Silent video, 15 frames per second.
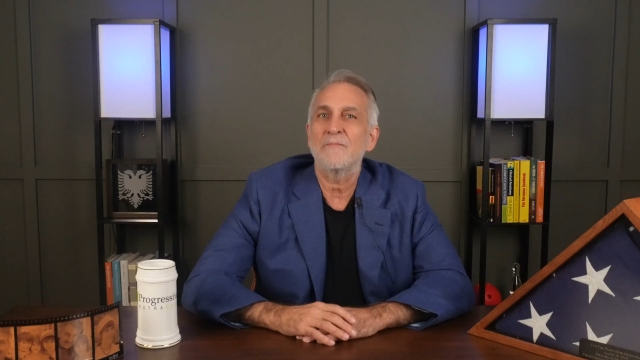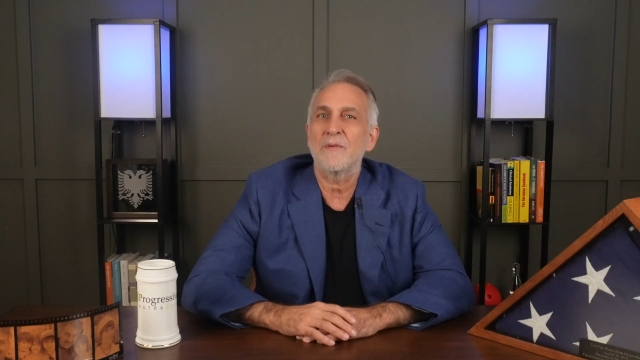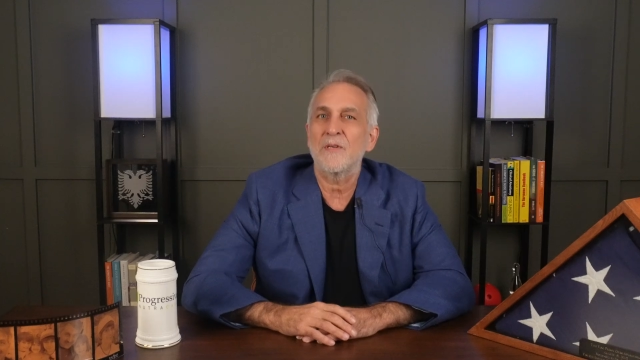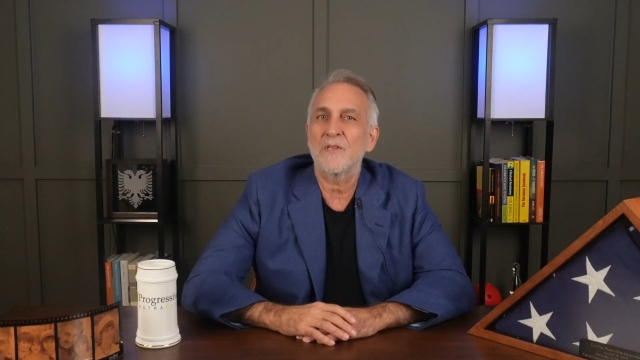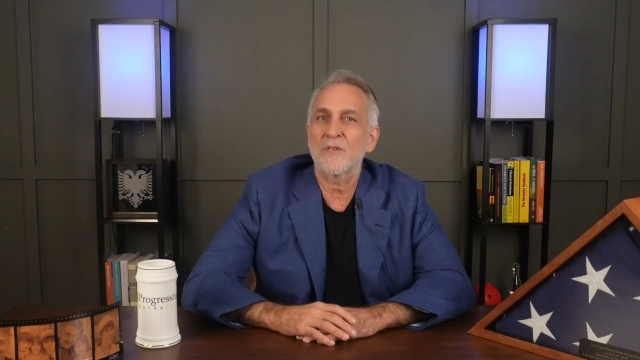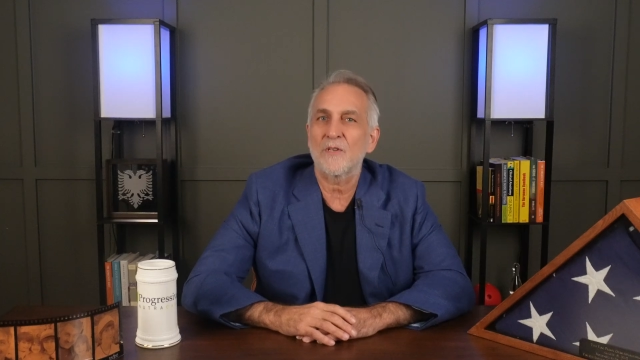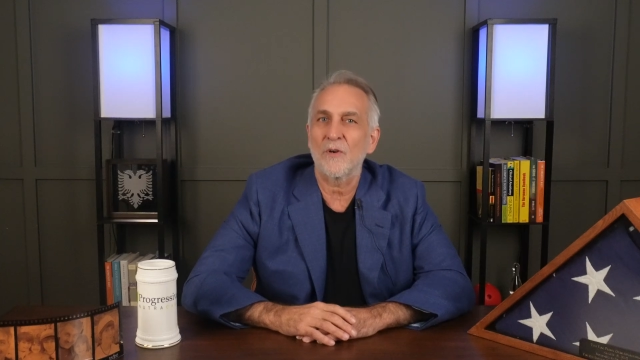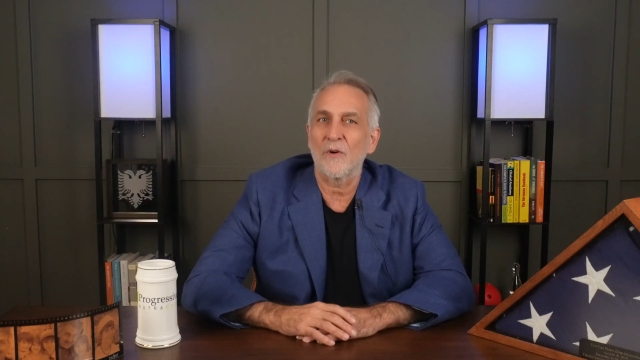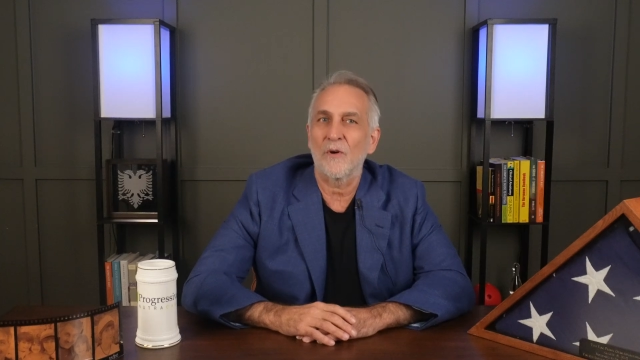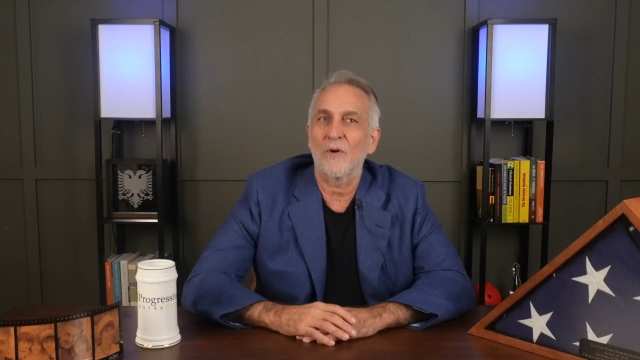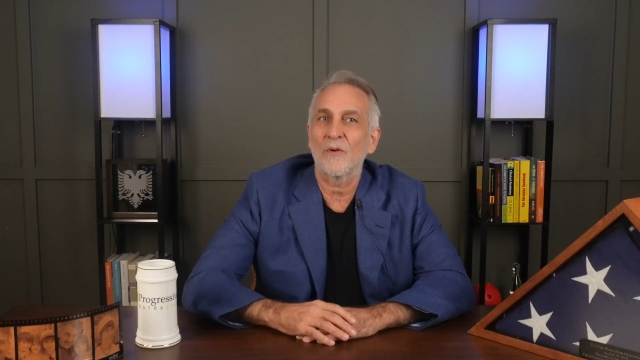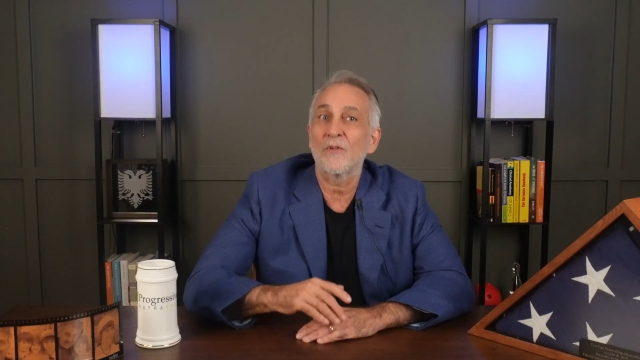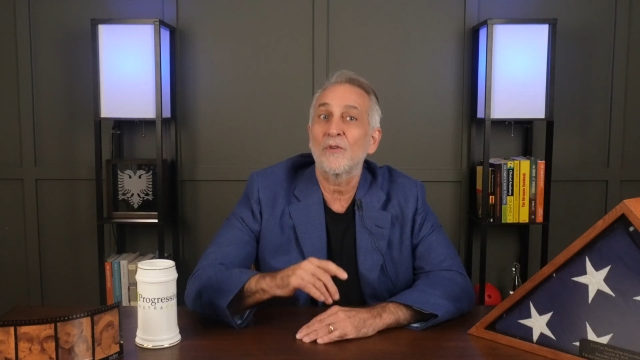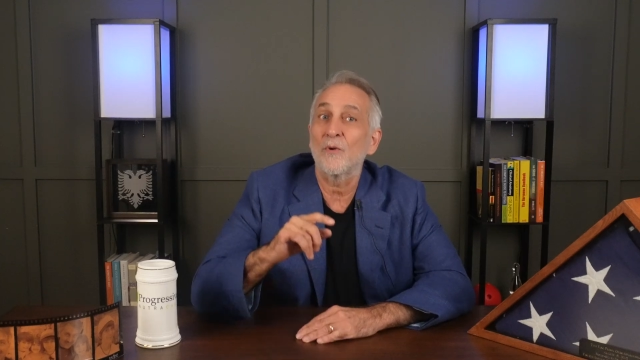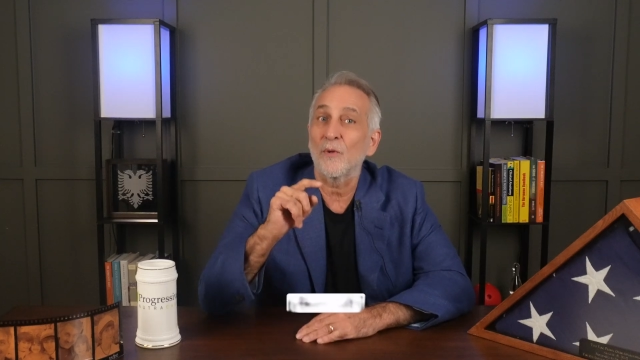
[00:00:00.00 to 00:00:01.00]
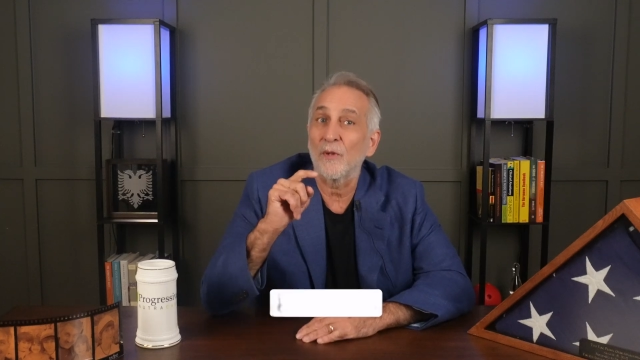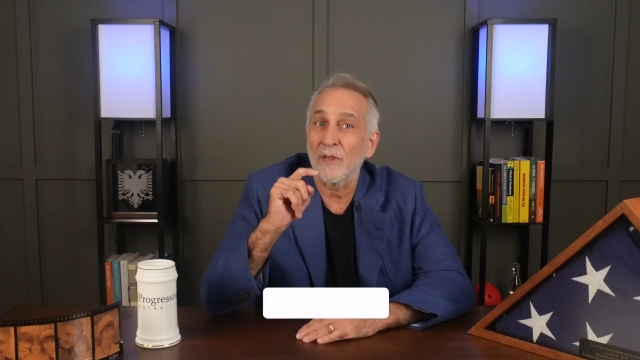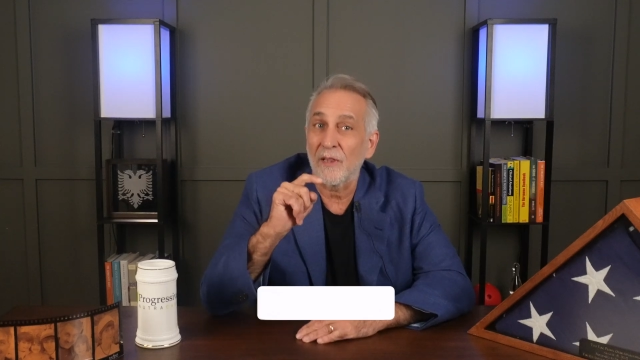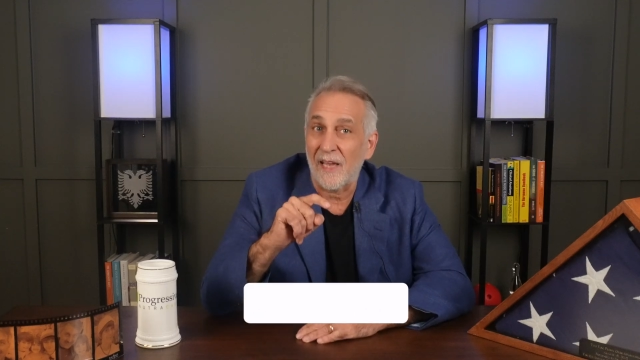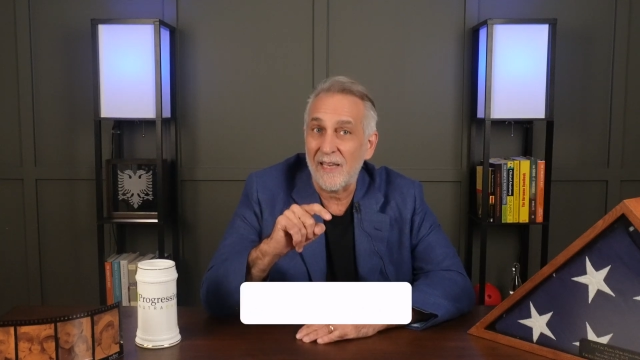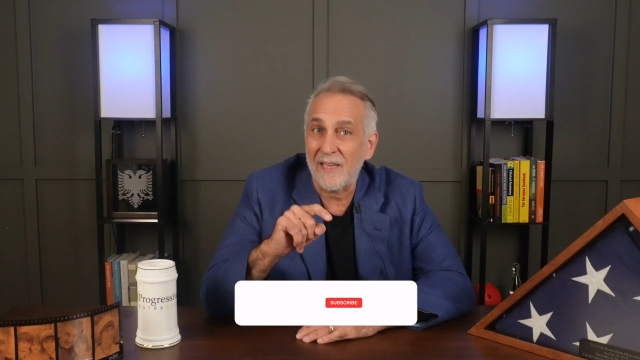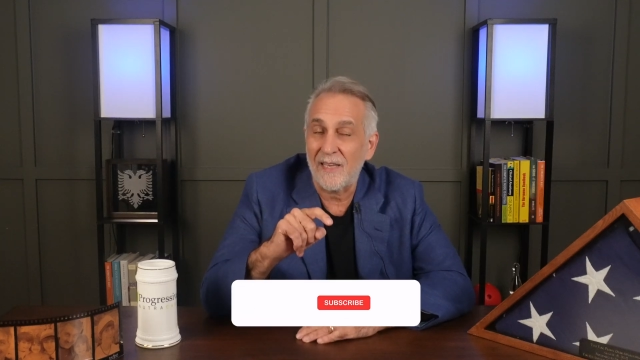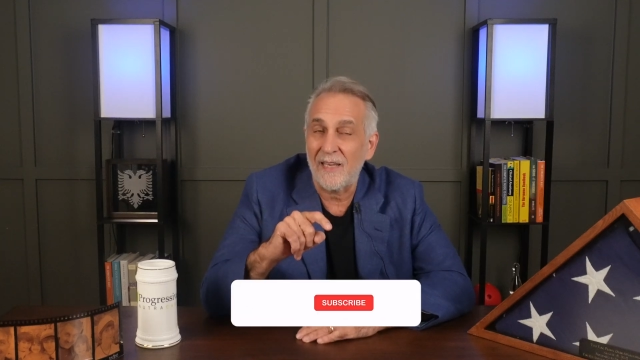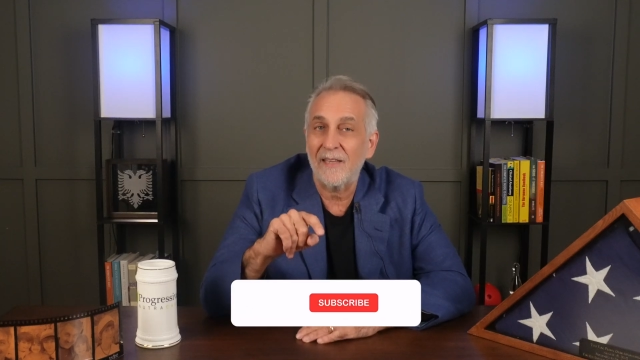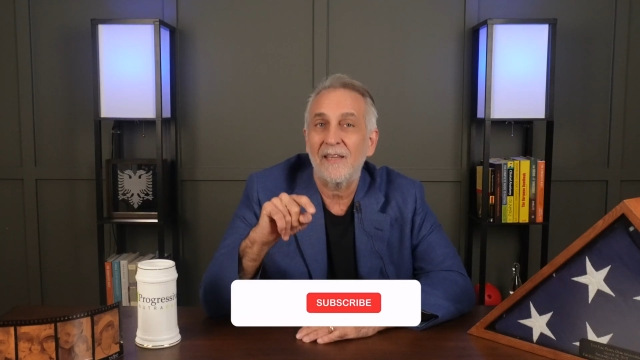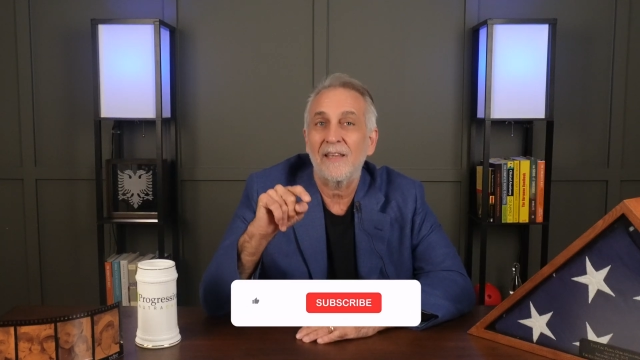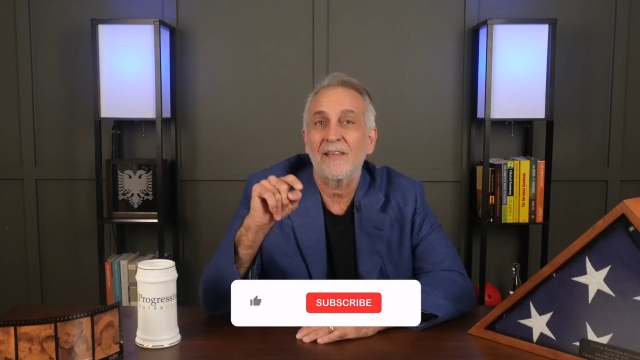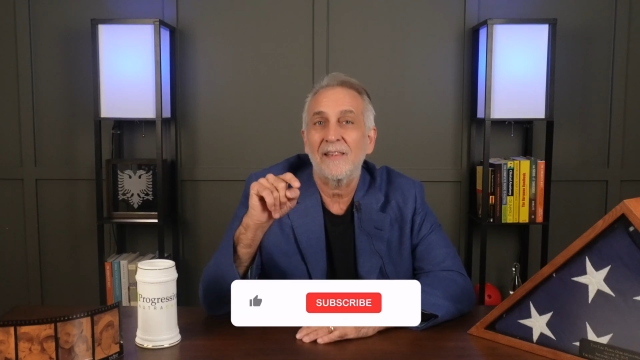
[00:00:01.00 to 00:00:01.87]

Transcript: be sure to like it,